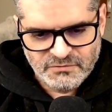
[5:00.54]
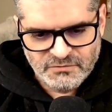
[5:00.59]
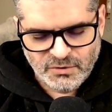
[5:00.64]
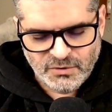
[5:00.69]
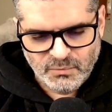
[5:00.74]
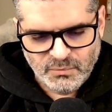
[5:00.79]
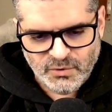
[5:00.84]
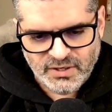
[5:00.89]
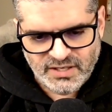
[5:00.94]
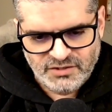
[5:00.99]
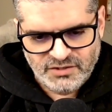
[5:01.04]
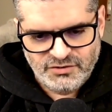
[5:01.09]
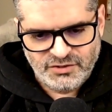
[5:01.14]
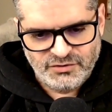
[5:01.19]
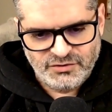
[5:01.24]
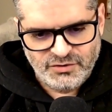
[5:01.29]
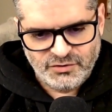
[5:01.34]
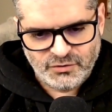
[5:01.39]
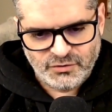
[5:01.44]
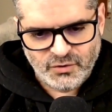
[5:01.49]
from what I
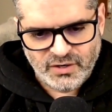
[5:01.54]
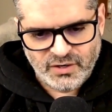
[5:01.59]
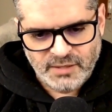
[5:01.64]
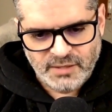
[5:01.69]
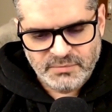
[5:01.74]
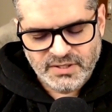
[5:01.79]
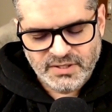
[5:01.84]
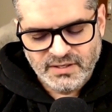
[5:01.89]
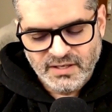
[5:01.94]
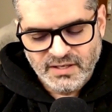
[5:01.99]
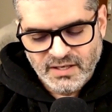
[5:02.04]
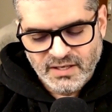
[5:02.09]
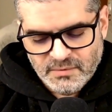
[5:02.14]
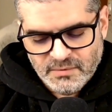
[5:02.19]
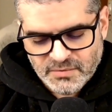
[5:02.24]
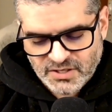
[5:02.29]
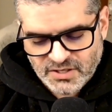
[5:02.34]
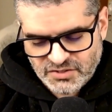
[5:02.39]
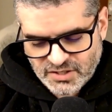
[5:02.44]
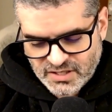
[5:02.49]
just described,
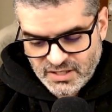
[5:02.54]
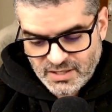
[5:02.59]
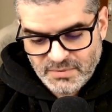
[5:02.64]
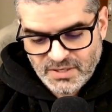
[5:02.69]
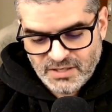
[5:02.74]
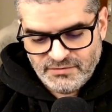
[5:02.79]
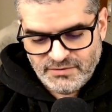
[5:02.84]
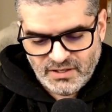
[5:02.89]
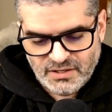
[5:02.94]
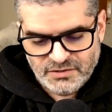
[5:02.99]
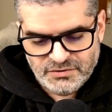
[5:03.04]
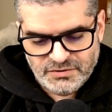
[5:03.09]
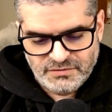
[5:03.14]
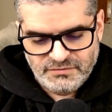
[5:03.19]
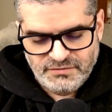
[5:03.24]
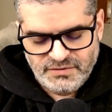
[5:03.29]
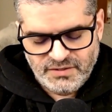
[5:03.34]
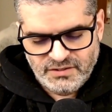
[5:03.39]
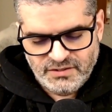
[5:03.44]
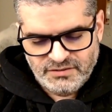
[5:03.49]
because academic
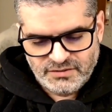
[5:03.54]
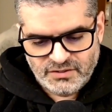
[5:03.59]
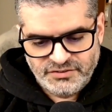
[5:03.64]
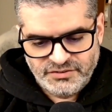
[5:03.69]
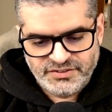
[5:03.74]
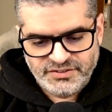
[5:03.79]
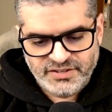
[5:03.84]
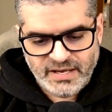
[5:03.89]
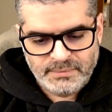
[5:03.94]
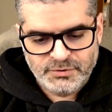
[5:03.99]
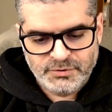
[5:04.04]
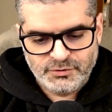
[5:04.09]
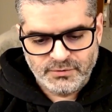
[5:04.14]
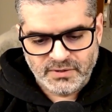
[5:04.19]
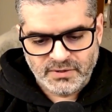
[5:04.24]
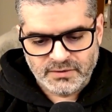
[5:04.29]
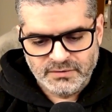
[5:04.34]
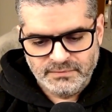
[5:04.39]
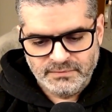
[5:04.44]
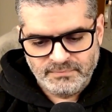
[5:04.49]
philosophy is
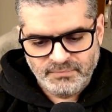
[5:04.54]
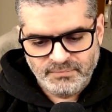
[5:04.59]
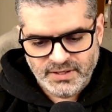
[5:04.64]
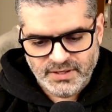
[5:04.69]
conceptual.